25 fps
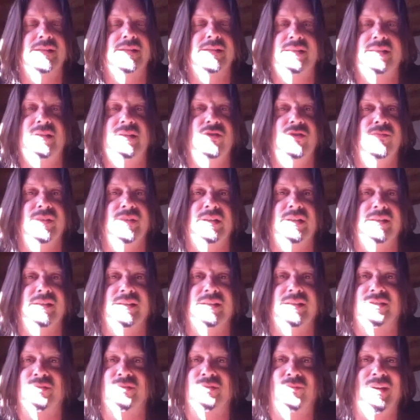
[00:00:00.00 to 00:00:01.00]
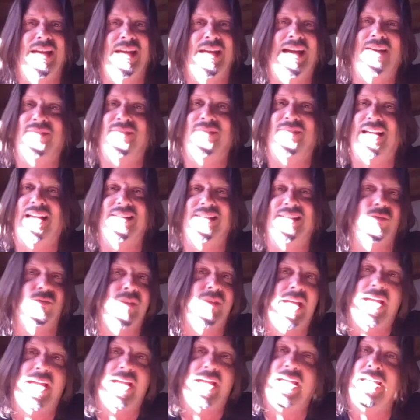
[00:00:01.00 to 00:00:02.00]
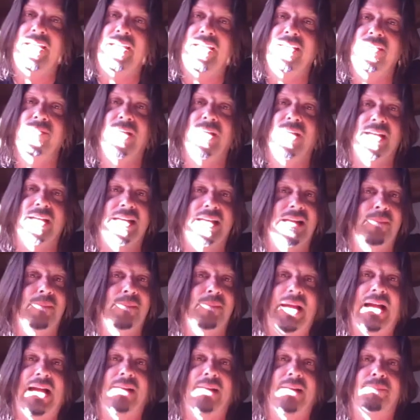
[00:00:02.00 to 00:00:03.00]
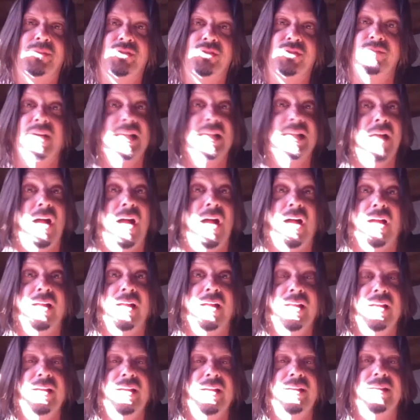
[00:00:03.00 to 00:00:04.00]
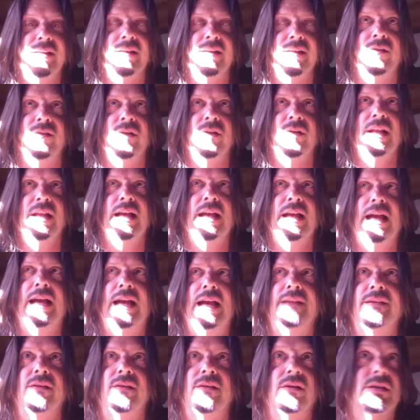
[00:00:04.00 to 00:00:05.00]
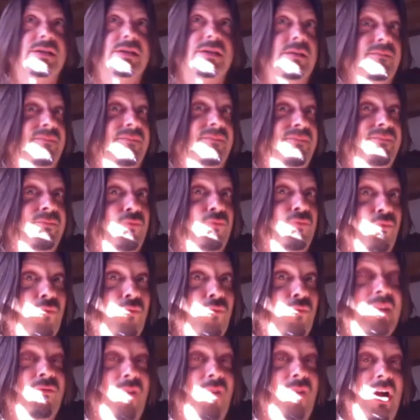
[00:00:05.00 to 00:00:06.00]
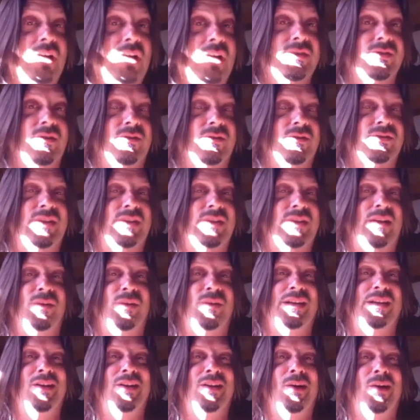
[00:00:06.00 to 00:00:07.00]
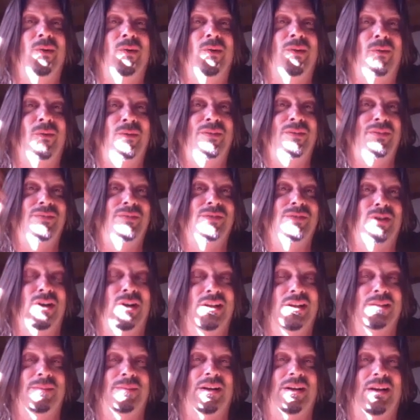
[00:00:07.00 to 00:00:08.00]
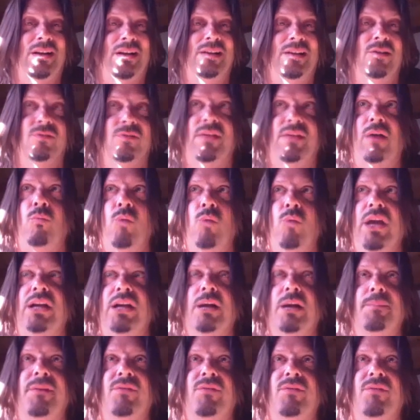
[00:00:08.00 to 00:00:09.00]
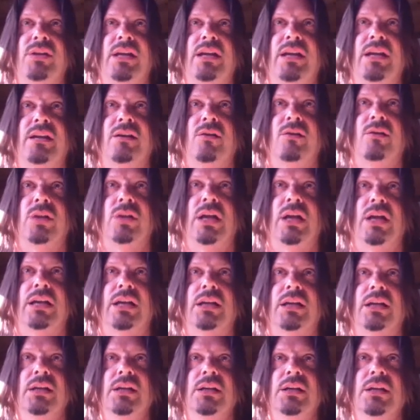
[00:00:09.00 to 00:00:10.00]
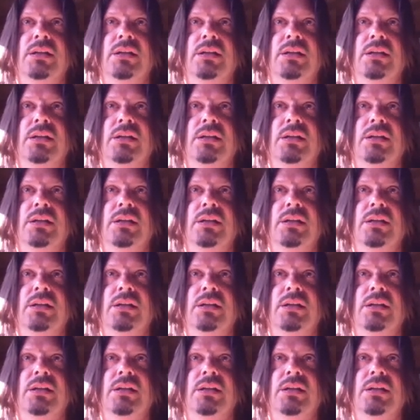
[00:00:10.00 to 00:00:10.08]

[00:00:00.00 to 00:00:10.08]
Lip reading: And that's the human condition. We have that. It's okay. You might get it back, but you might not, and there are some great rock stars that we know that we've even talked about on here that wake up every day and go like,